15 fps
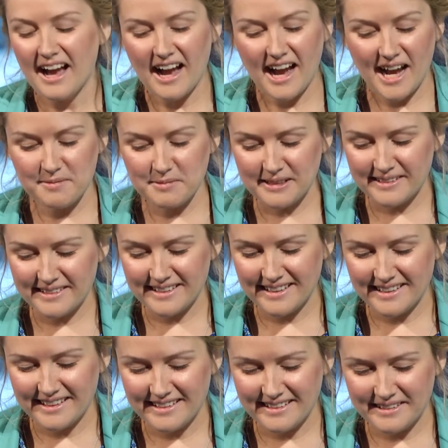I mean,
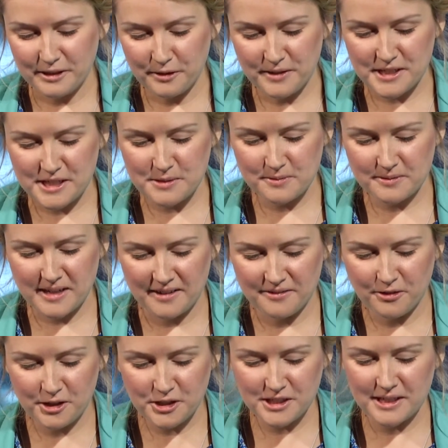this is
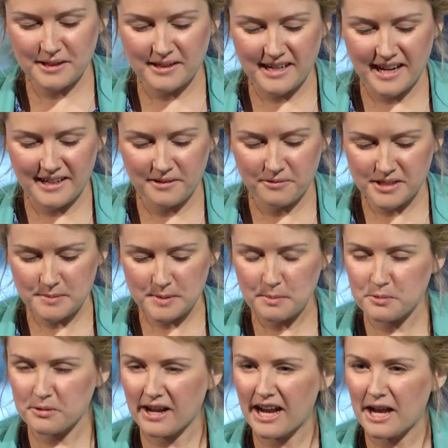unfortunately kind of
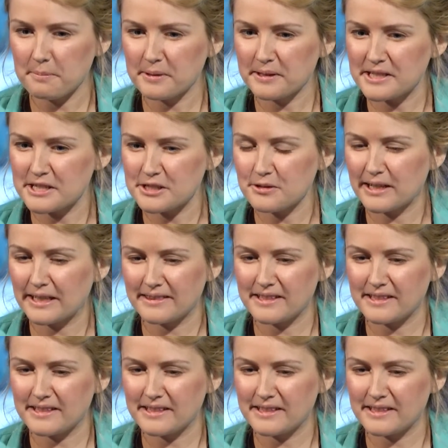sometimes what happens is you get